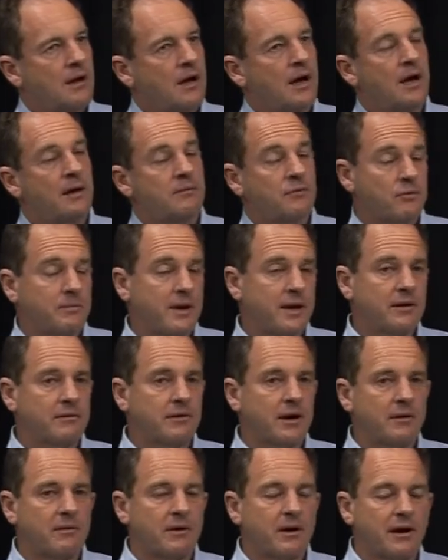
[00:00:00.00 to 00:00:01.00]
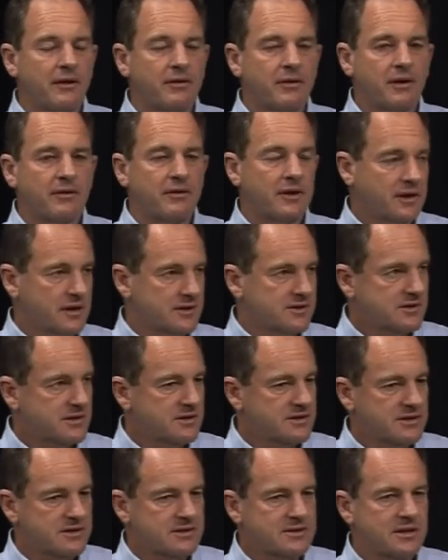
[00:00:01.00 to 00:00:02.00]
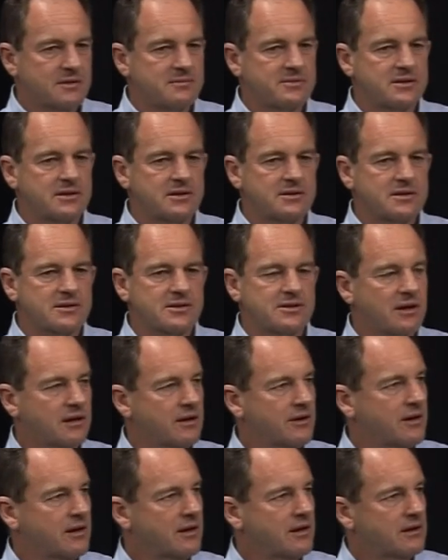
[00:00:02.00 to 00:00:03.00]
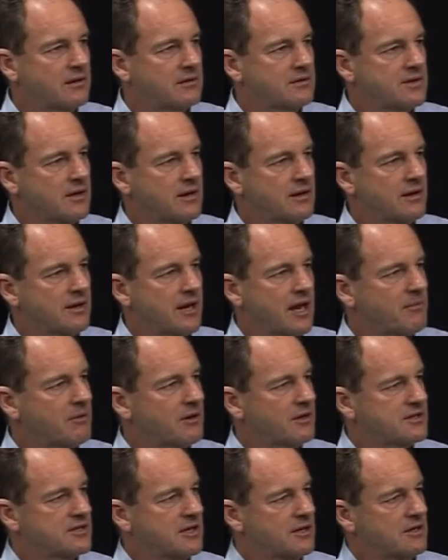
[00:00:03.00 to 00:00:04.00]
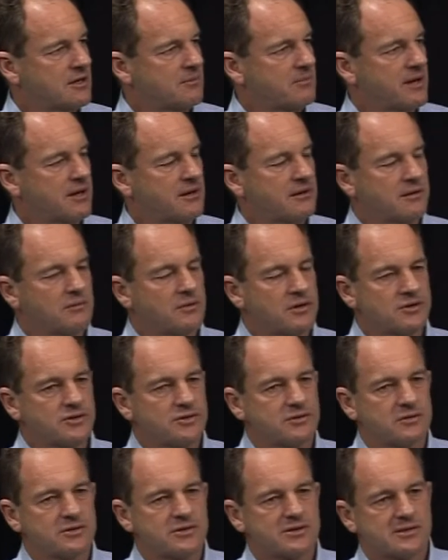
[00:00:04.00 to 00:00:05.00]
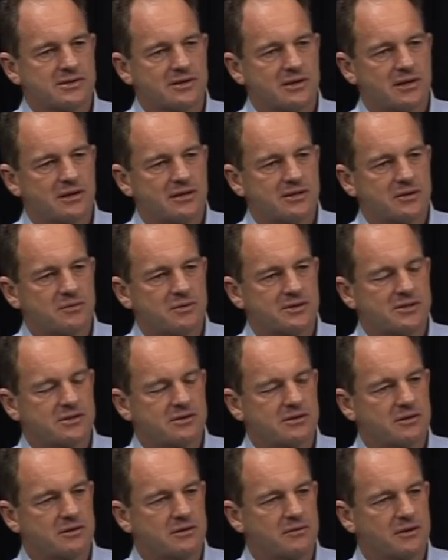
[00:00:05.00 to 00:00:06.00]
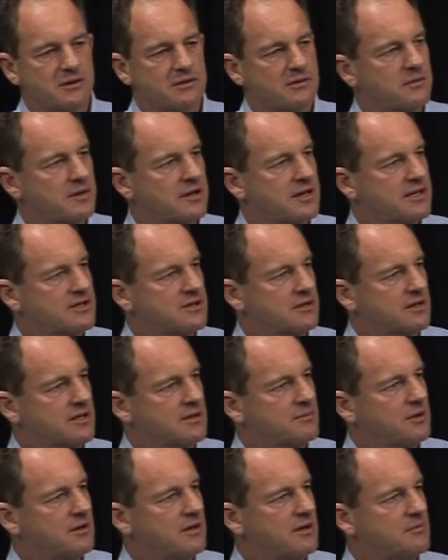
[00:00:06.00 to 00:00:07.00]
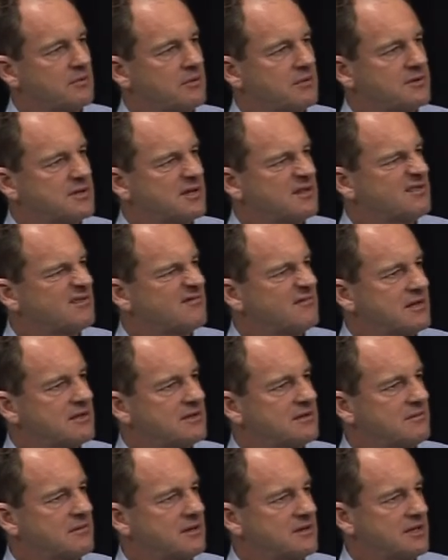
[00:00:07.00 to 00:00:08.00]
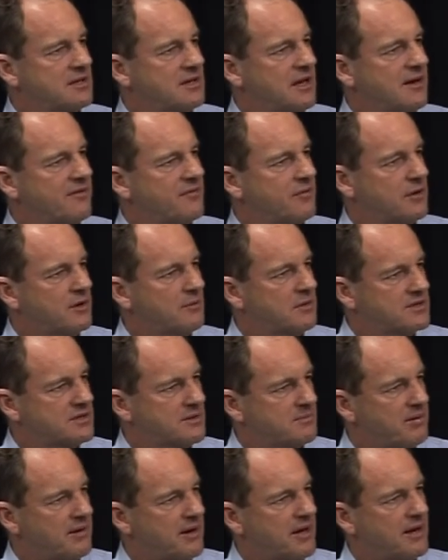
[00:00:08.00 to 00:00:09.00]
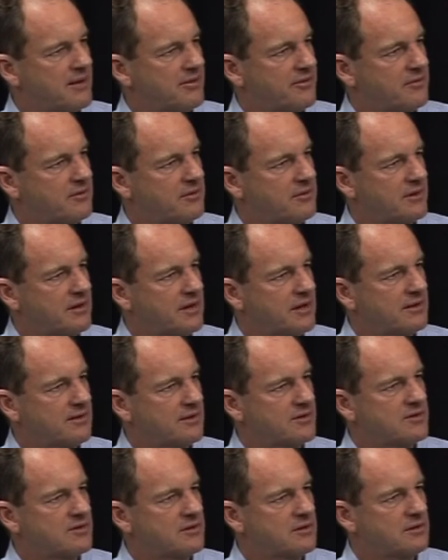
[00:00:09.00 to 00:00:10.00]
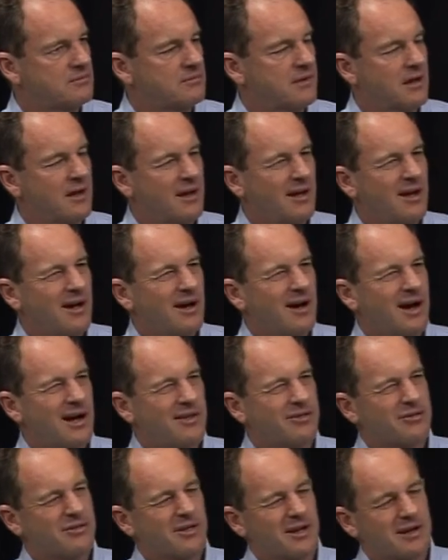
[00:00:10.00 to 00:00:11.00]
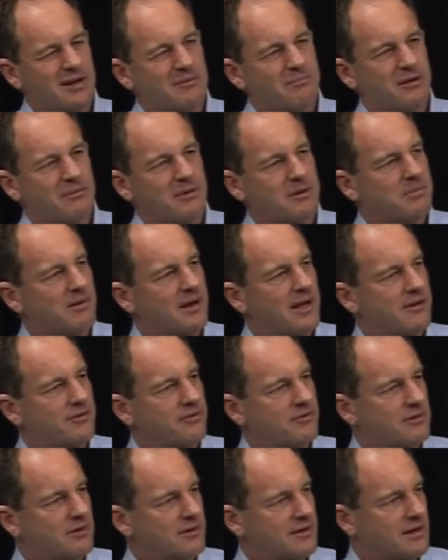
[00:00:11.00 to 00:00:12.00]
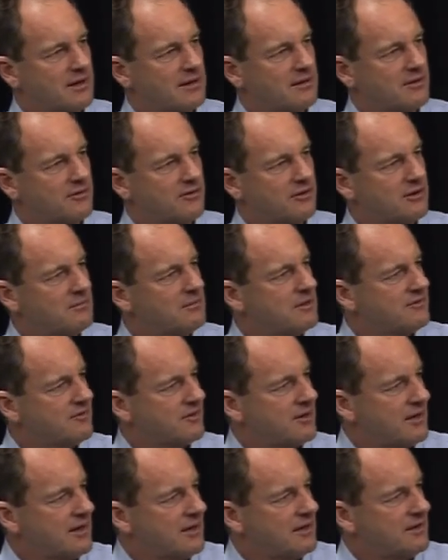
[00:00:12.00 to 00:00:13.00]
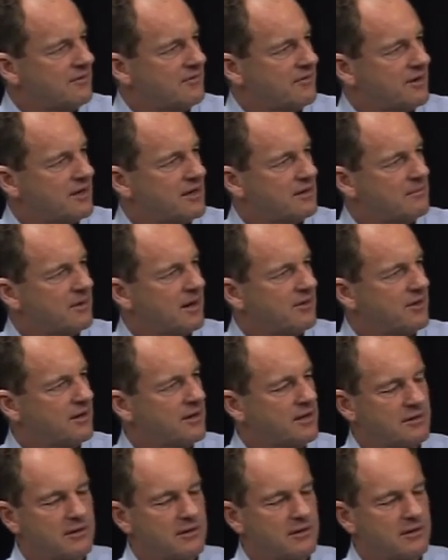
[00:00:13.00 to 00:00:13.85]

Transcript: Well, Manurewa, I think, as Tim says, is solidly Labour, and it's going to depend on what George decides he wants to do, whether he gets on the community boards, it's enough, or he wants to play it through to the end of the term. Yep. I think he'd probably play it through to the end of the term. It's cleaner for him. I think